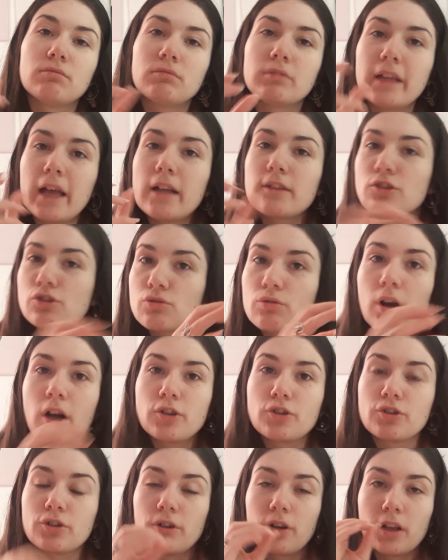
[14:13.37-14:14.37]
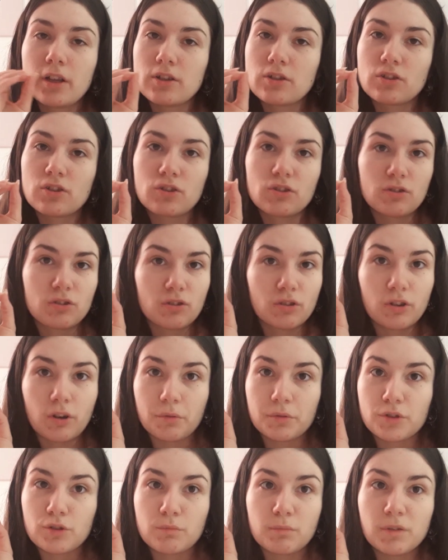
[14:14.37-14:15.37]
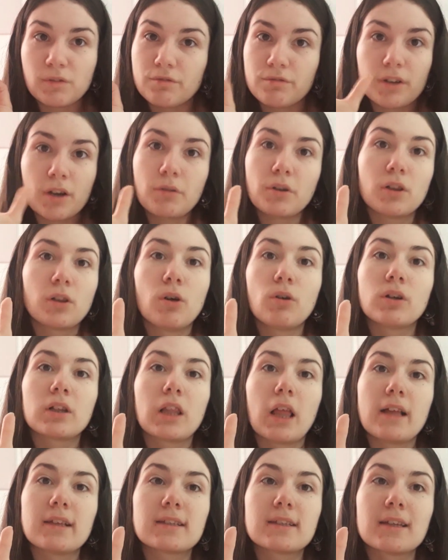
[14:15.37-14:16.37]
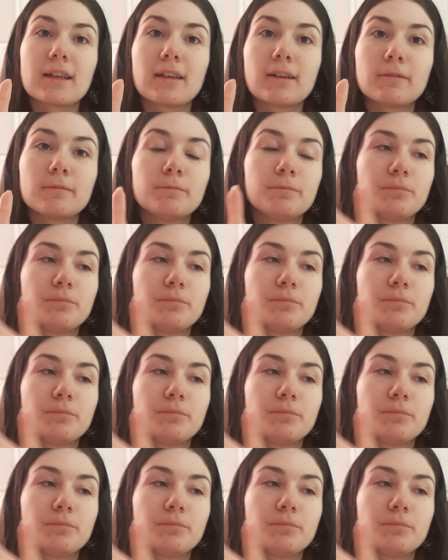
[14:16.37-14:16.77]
that structure is going to be very long lasting.